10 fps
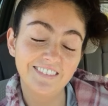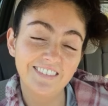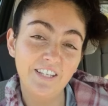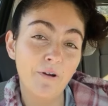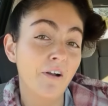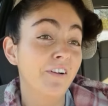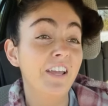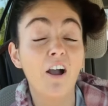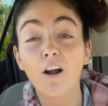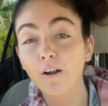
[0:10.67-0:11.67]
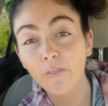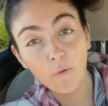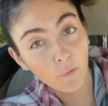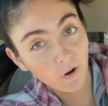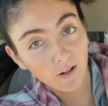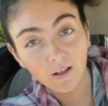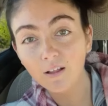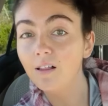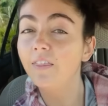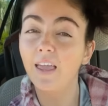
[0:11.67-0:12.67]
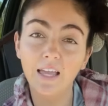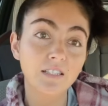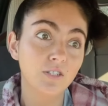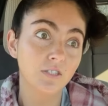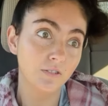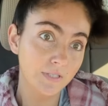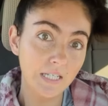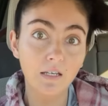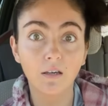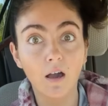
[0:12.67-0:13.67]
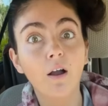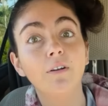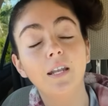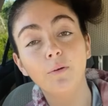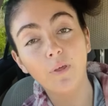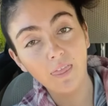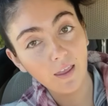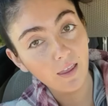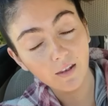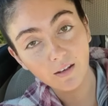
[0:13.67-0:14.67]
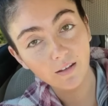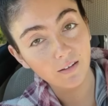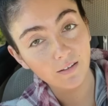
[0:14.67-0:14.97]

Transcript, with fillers: You already are the oracle. The answers you seek are already within.